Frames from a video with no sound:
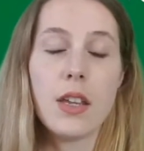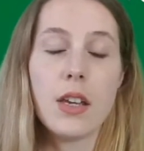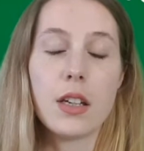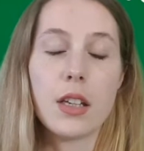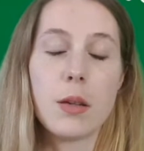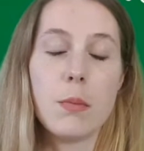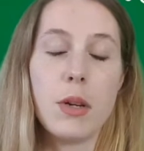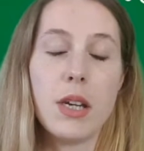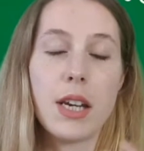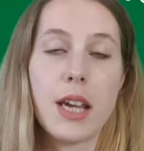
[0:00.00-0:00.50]

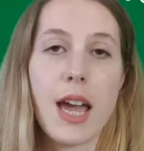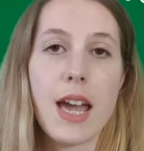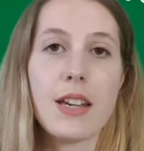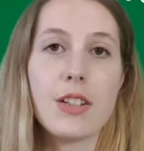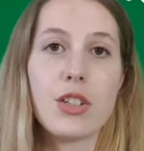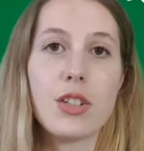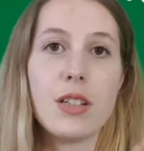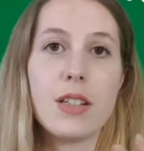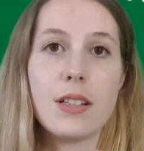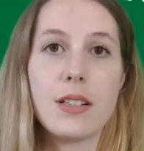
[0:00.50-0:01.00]

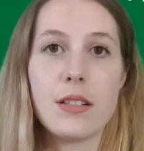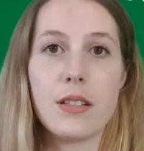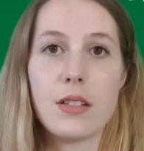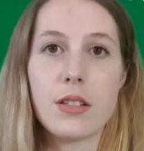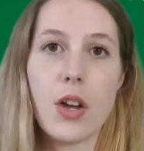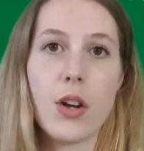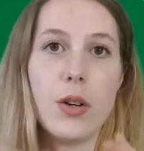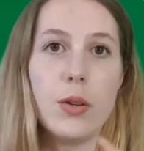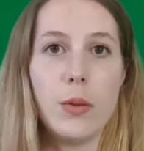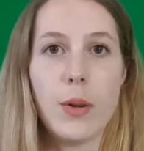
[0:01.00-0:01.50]
communication isn't
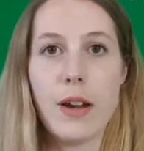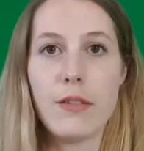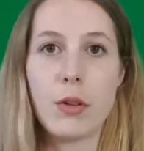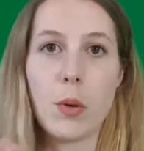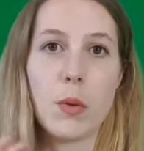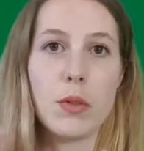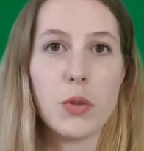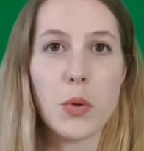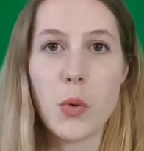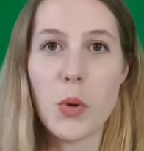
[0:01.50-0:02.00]
so
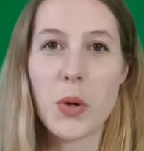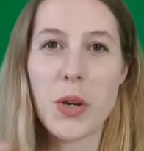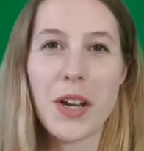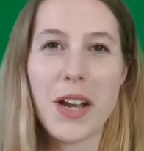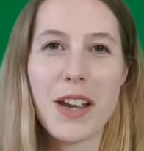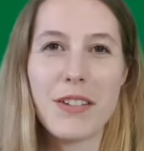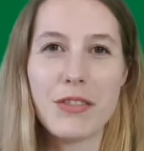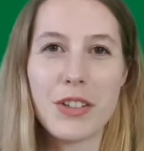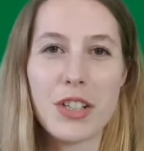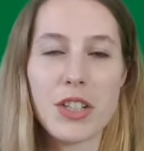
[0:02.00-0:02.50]
everyone talking
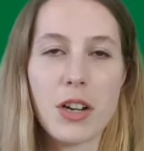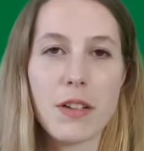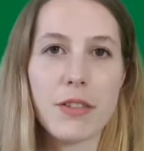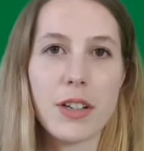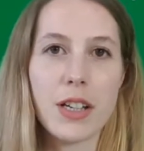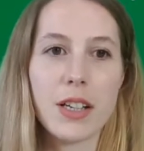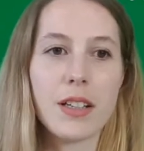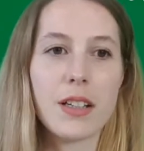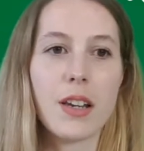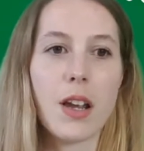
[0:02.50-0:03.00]
over each
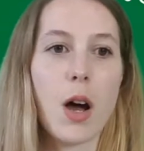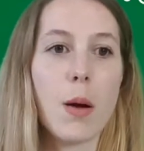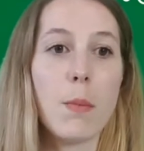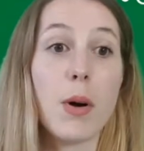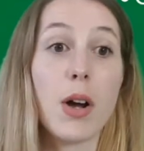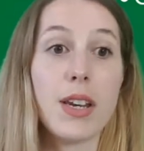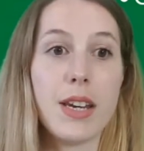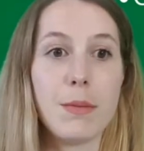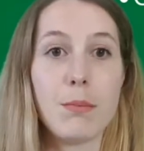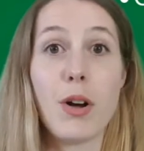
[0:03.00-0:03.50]
other, I
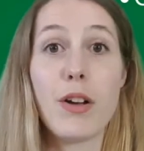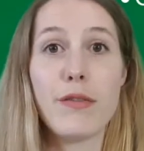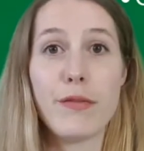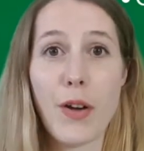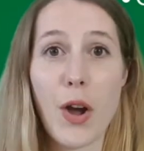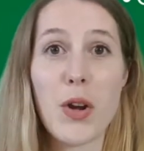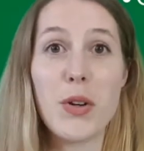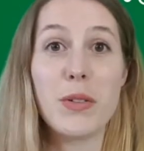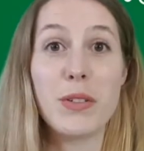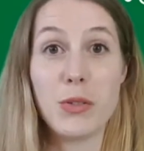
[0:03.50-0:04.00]
might need my
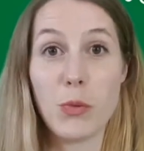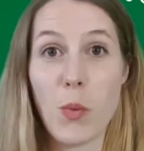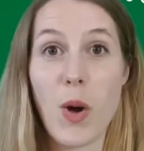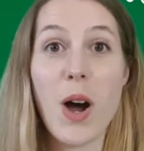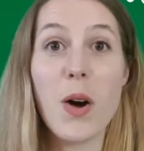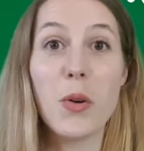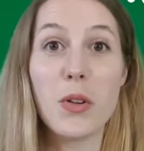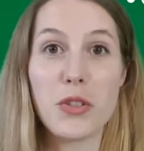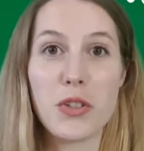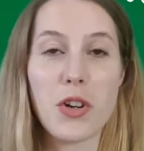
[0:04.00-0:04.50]
phone as
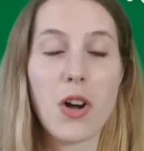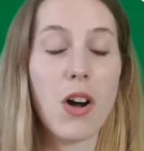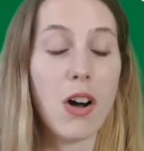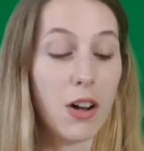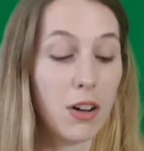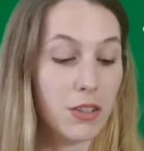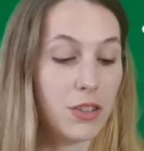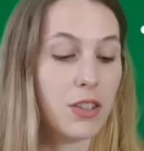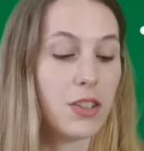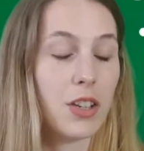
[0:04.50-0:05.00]
well on
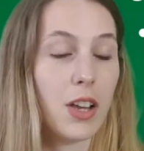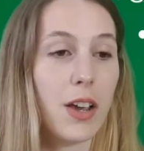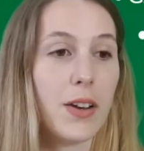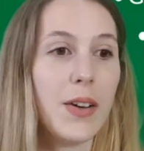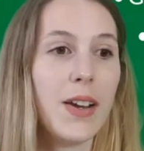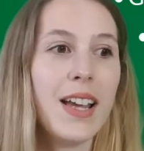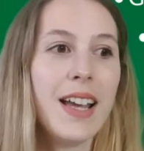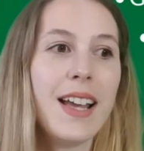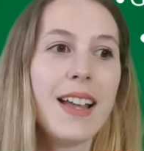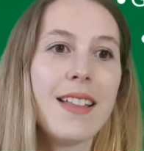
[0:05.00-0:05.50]
charge. So
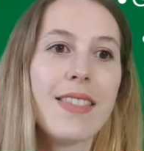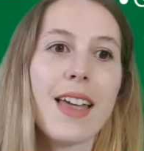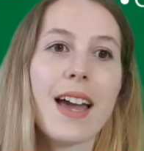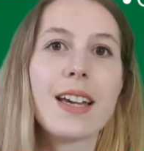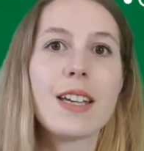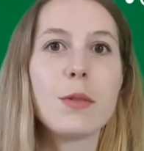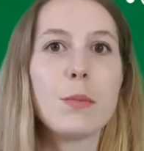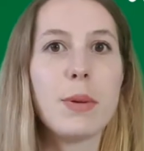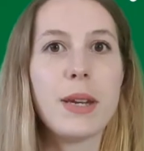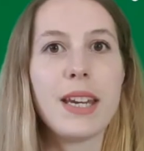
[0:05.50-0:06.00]
that
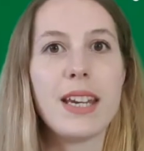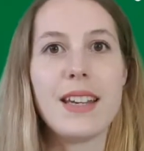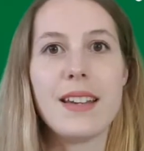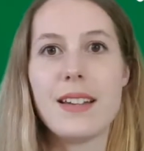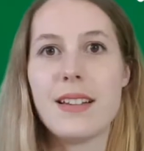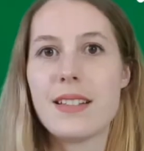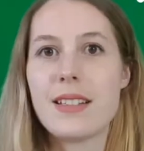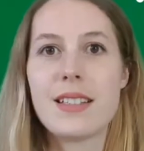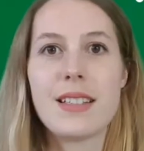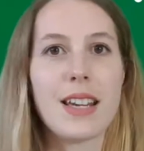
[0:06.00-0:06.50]
could be
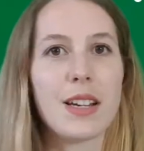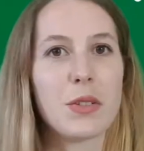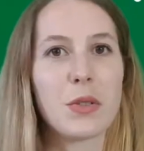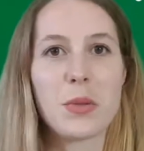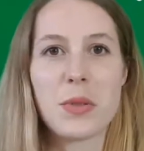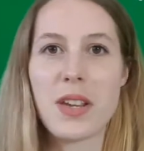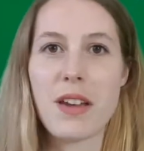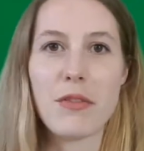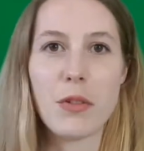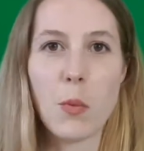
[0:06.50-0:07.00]
6 or
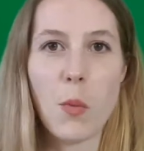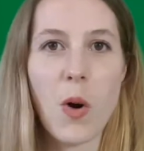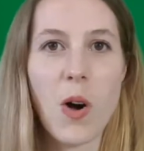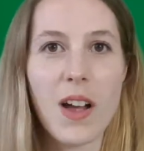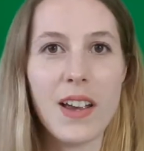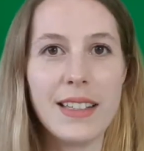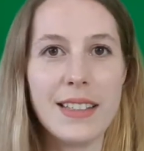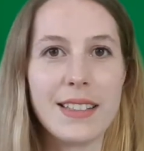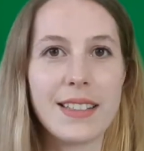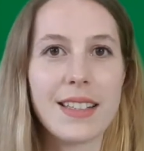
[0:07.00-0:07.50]
7
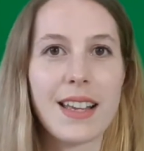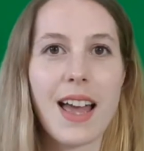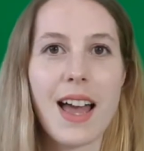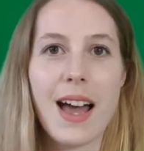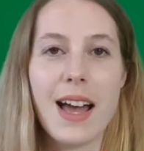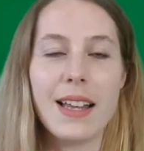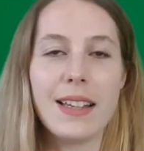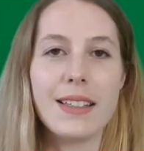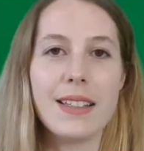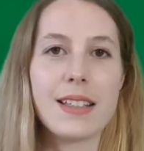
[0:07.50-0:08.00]
wires,
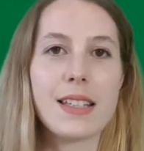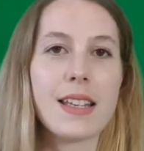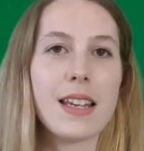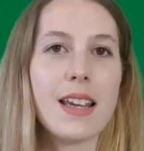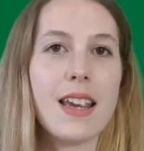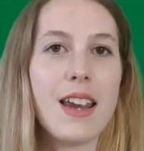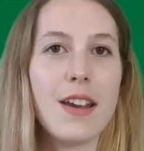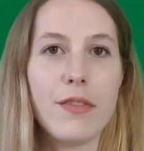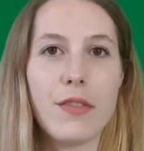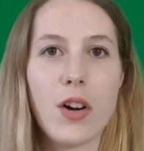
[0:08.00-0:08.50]
and
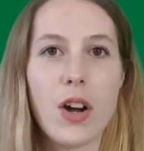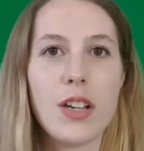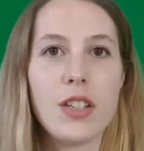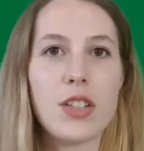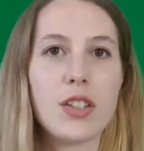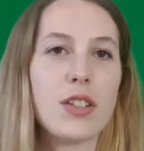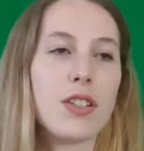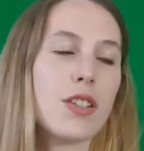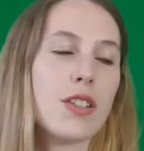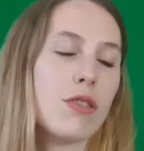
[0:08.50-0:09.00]
if I
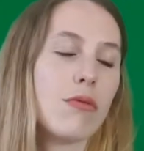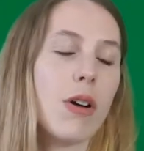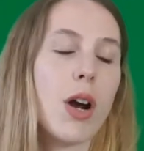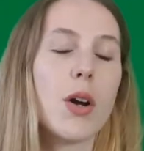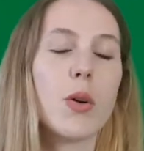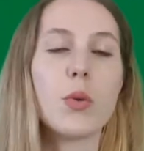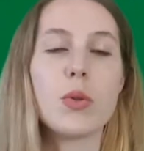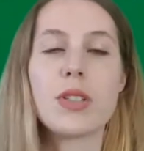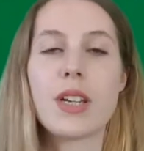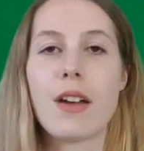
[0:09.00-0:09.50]
just throw
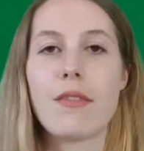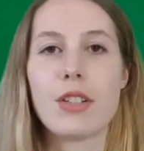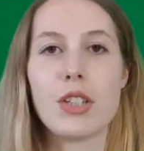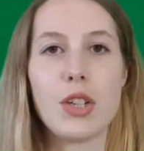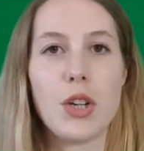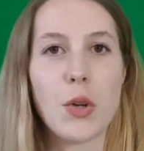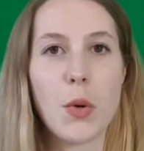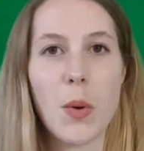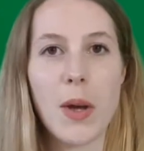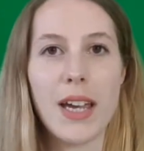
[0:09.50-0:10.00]
it all together
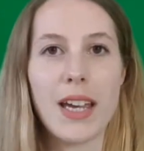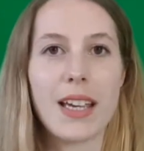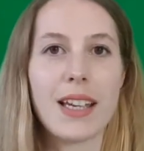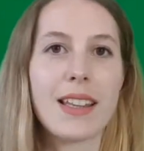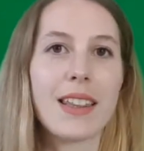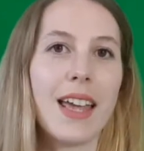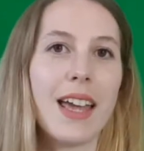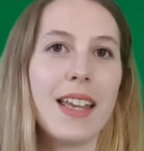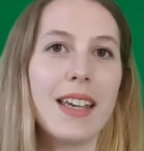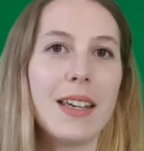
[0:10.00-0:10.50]
too quick,
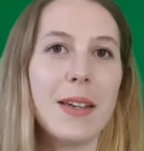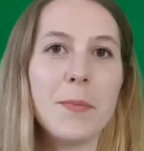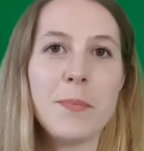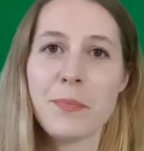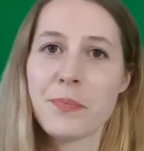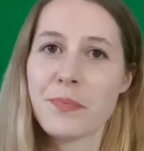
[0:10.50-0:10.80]
then